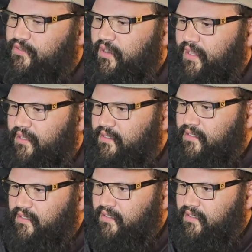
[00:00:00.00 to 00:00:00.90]
Looks great.
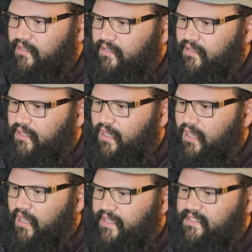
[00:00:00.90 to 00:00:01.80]

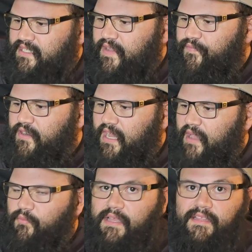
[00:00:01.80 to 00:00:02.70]
It's a different
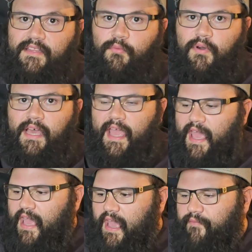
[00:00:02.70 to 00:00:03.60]
Nightwing than the one I
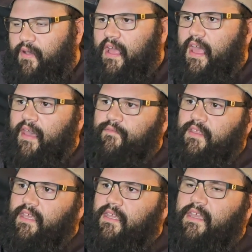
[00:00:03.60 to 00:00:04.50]
have. I
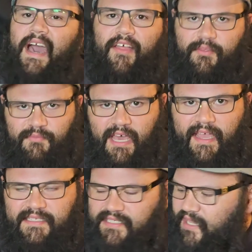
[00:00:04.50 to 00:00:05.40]
have the Gotham
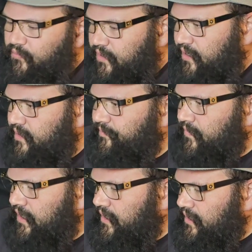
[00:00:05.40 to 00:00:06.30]
Knights Nightwing.
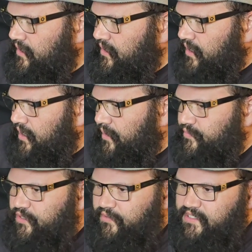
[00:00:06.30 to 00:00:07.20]

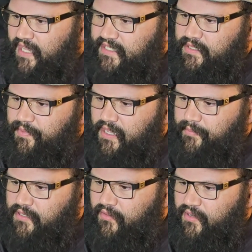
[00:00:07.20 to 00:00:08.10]
So it's nice to
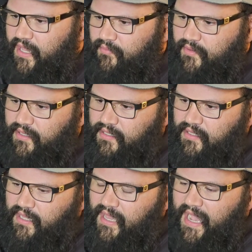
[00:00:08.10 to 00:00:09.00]
pick up another
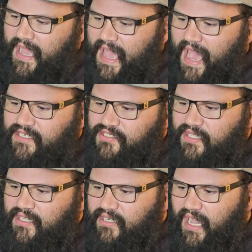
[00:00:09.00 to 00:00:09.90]
Nightwing. I
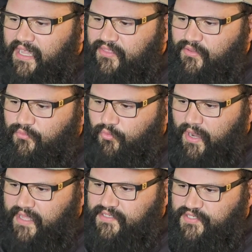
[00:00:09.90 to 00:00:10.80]
actually like the
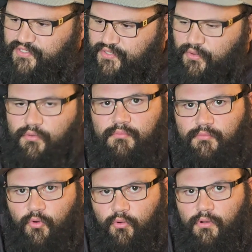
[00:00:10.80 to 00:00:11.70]
red suit
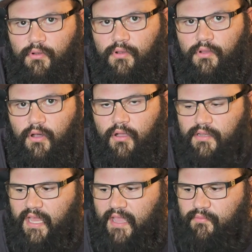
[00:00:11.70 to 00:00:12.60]
more
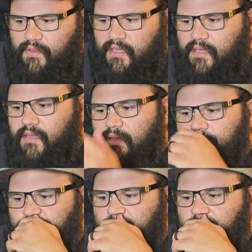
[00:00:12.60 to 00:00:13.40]
on Nightwing,